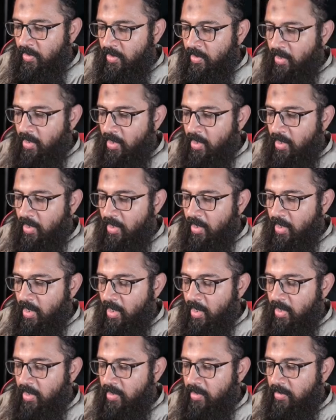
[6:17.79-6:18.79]

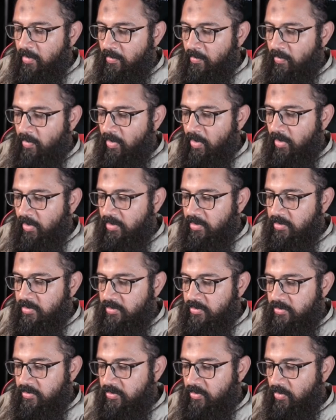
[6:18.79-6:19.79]
AI
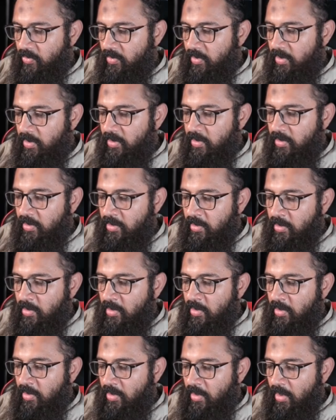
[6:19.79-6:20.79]
Models Token
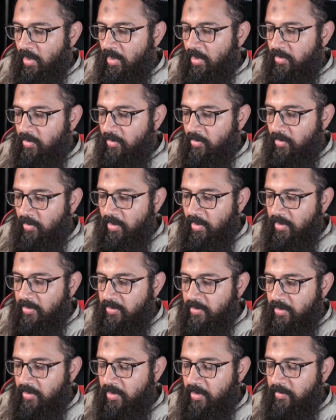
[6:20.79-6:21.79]

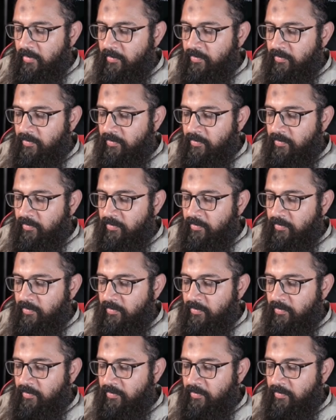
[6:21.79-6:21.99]
Calculator,